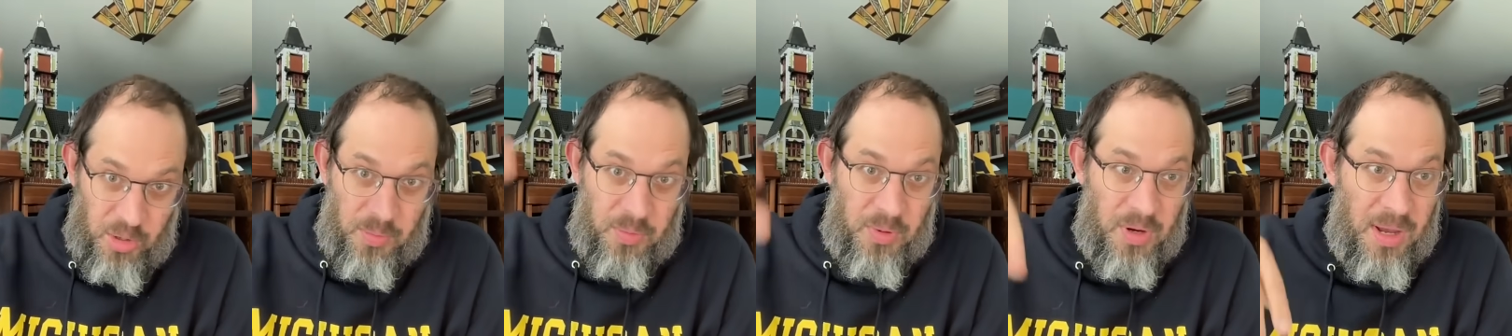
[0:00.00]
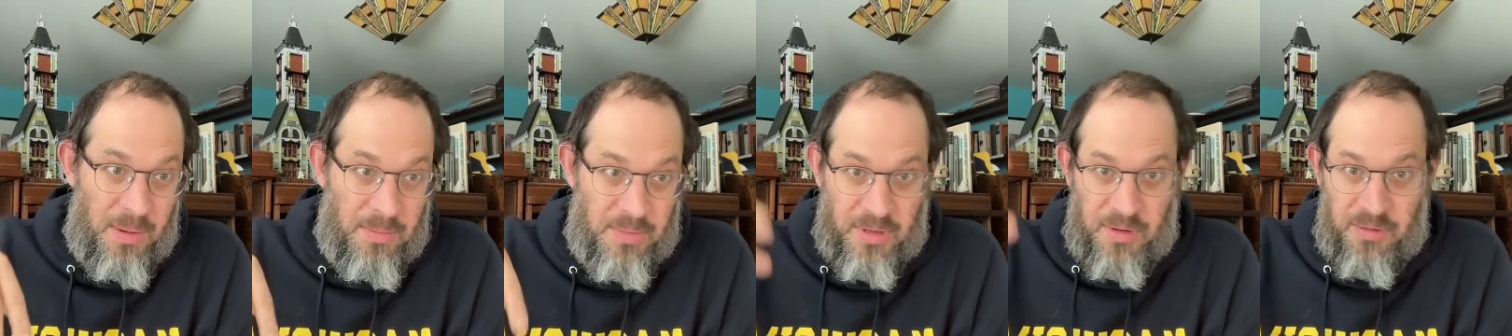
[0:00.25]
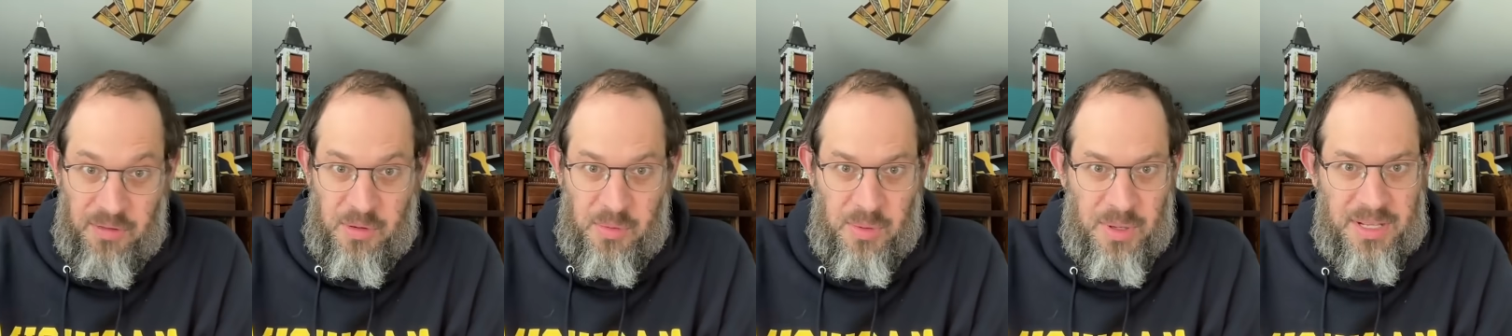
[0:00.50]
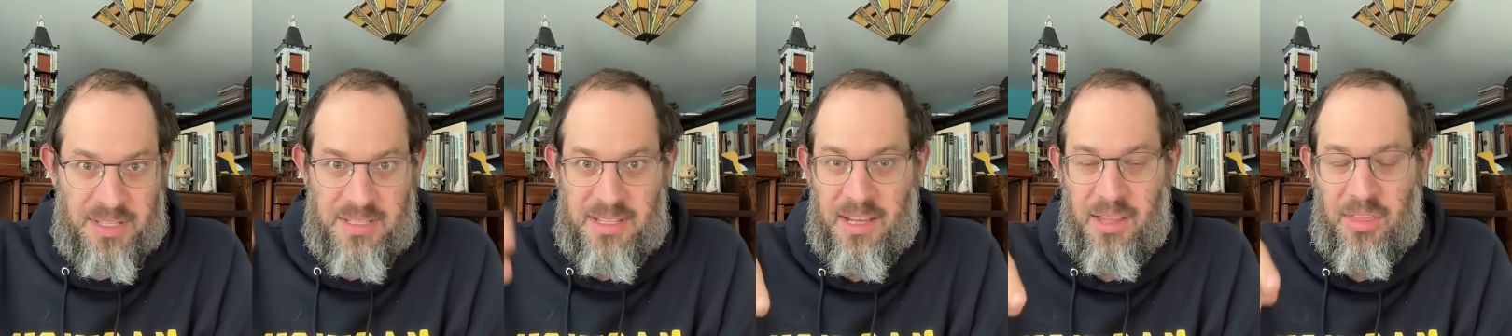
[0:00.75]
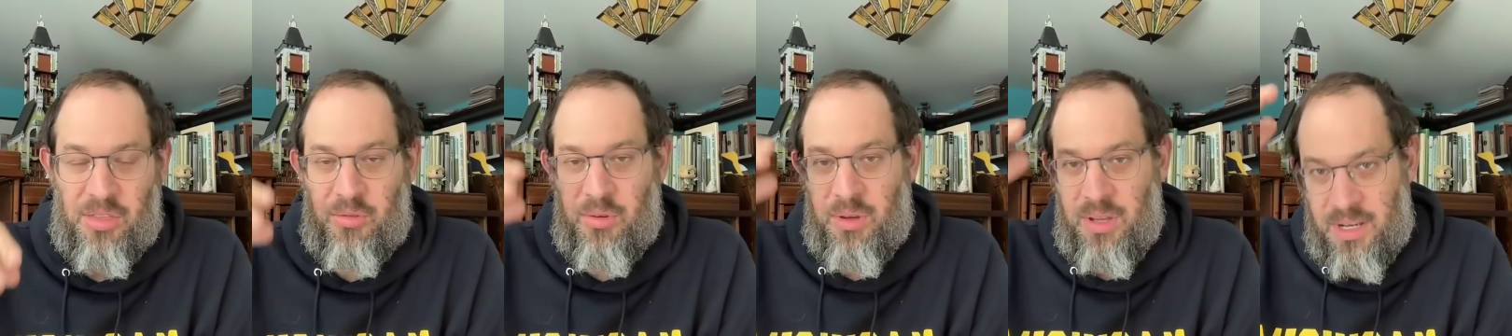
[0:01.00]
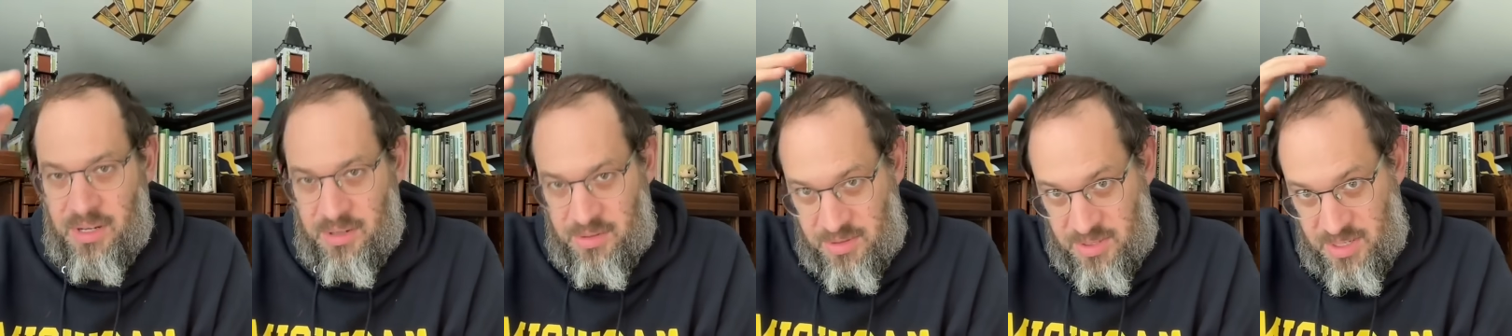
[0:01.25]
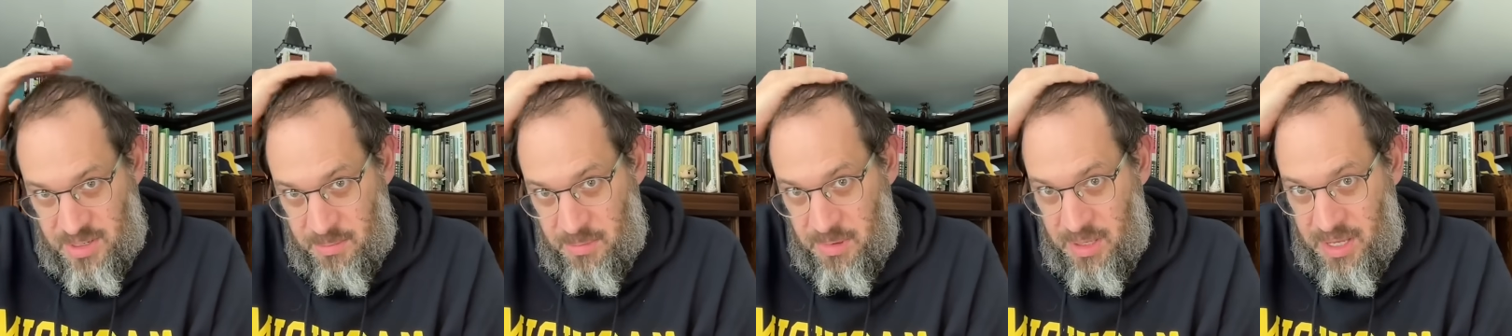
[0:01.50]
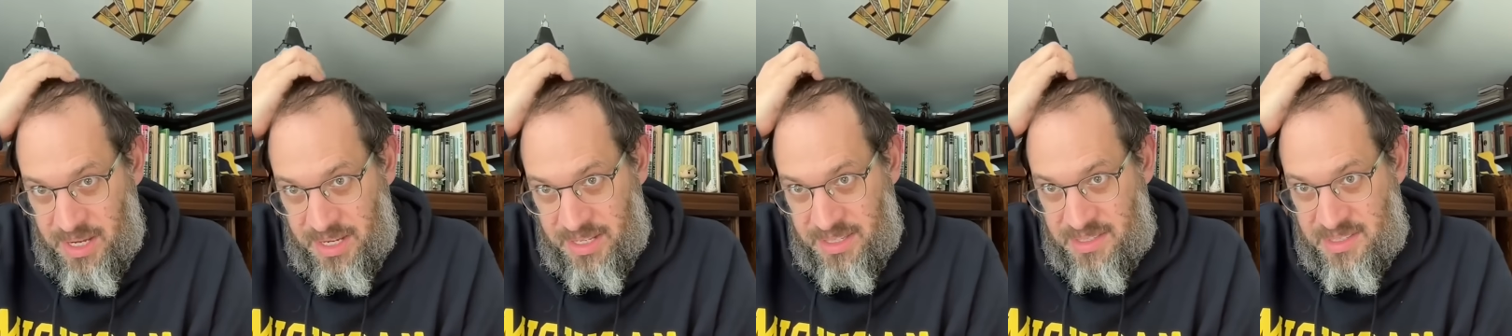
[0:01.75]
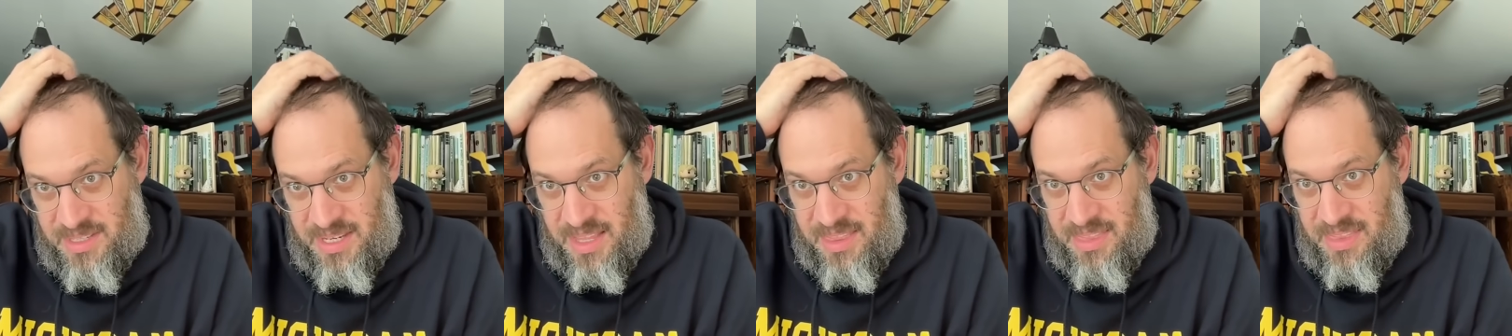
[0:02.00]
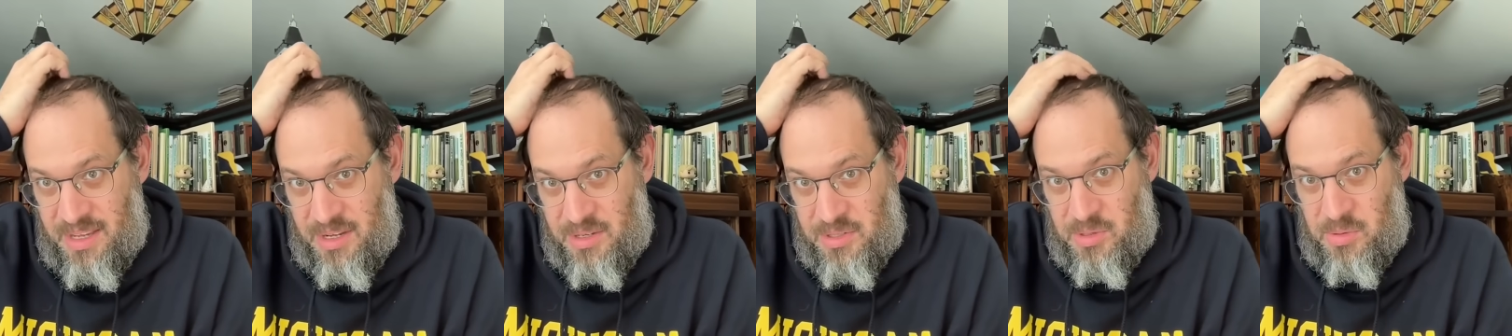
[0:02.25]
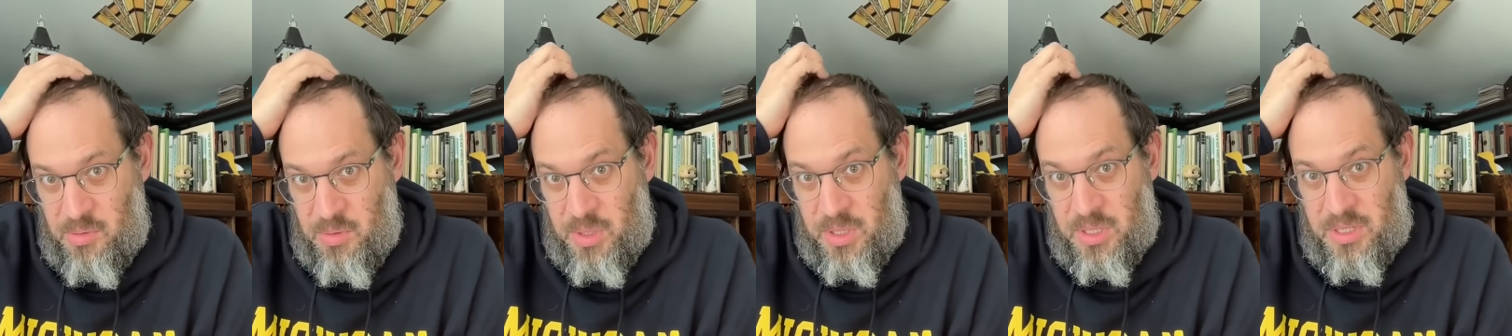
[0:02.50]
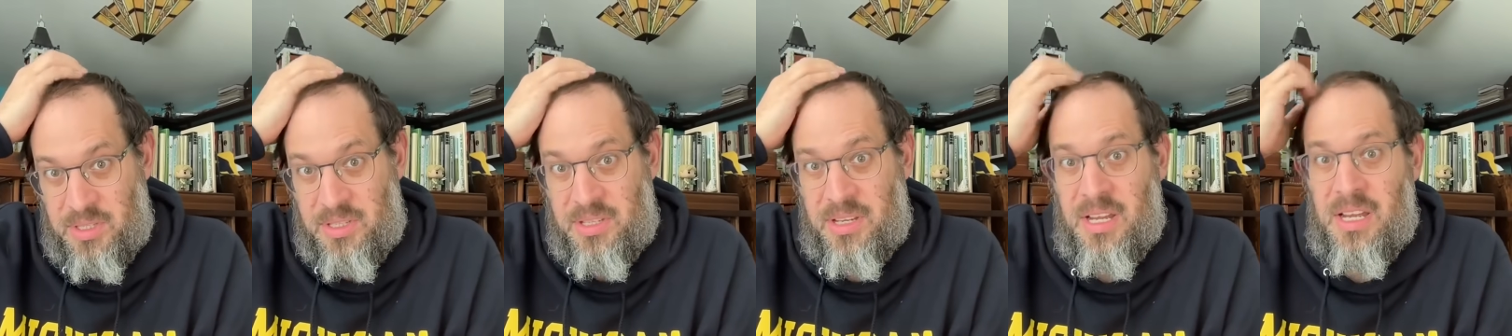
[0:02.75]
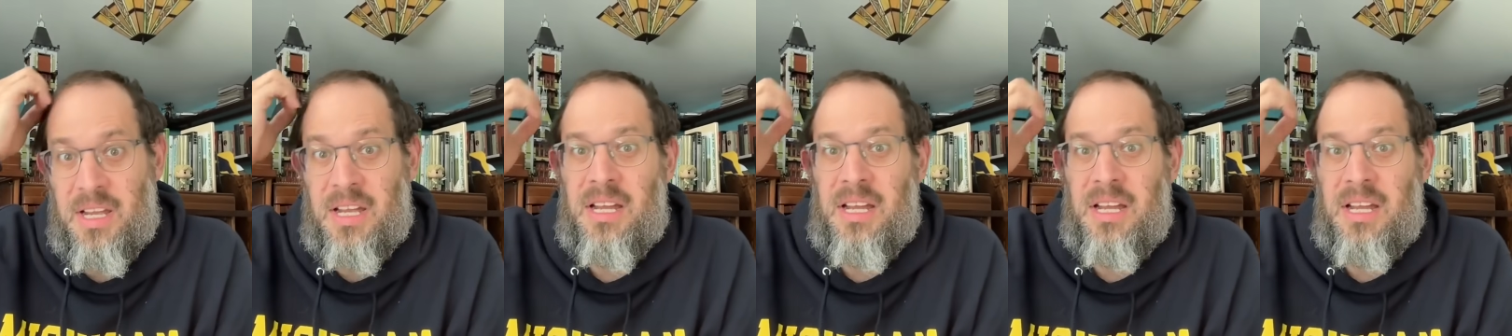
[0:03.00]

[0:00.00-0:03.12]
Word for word: prompt if you want. It's like 300 some lines, 10,000 words.